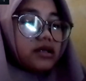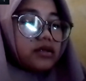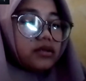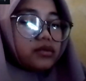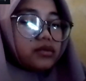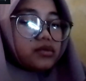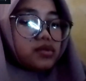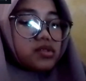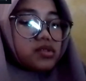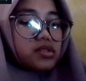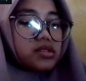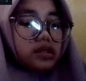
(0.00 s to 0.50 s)

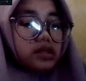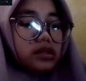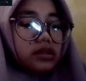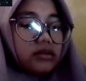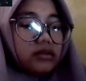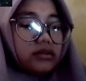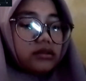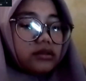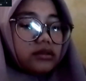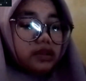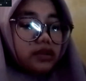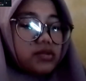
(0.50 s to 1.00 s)
to
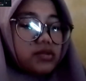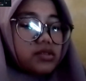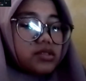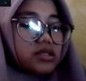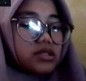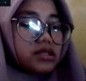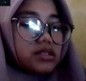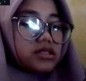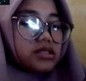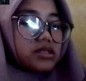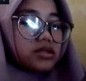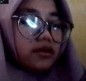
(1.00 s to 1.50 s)
steal
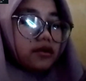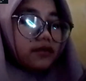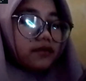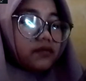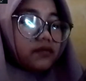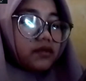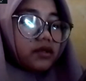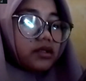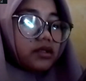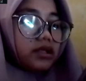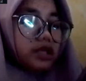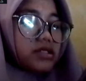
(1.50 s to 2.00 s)
thousands of
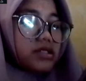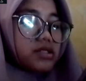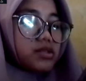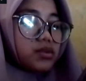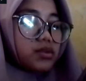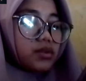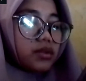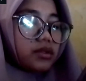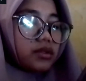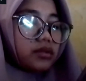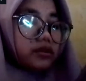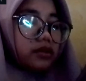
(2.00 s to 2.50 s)
dollars
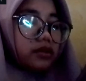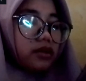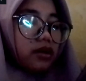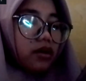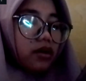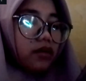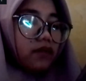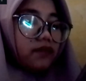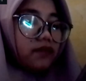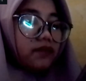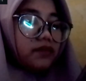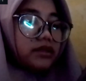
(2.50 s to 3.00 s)
worth
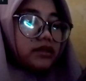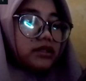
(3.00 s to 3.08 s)
of